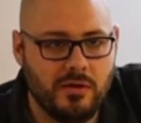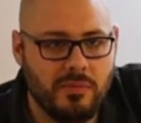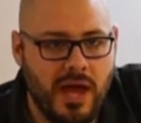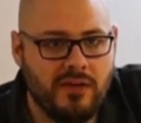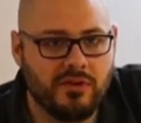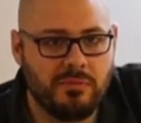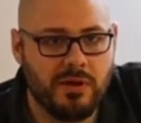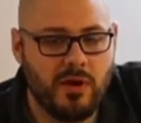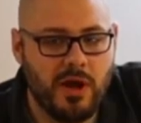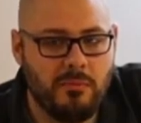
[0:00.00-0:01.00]
Having been
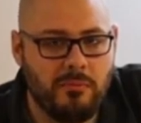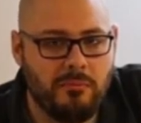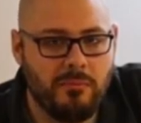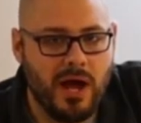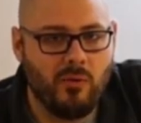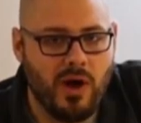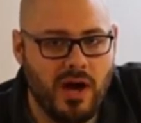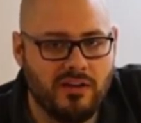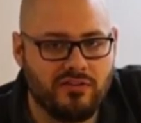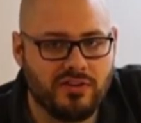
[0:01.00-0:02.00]
around my
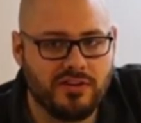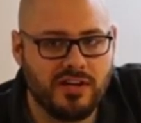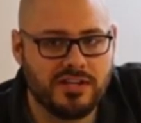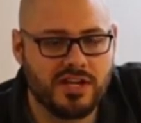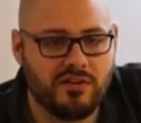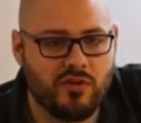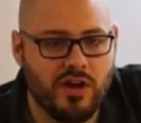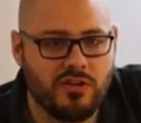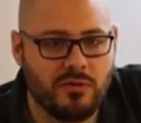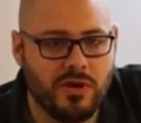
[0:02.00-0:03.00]
wife and, and several
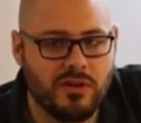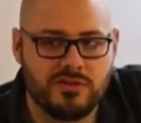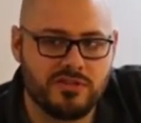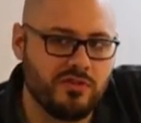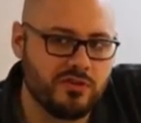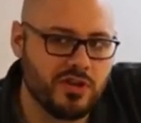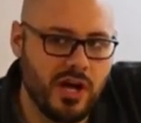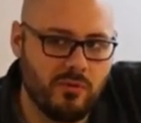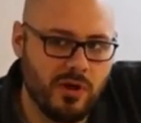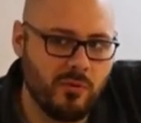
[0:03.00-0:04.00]
other mothers, if your
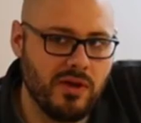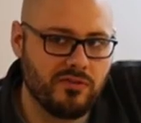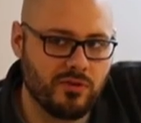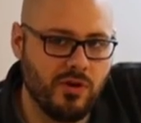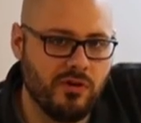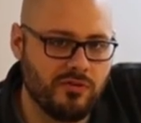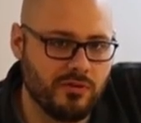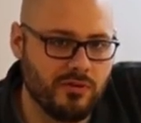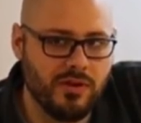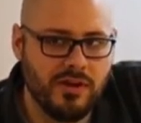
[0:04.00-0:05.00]
child ran away for twelve for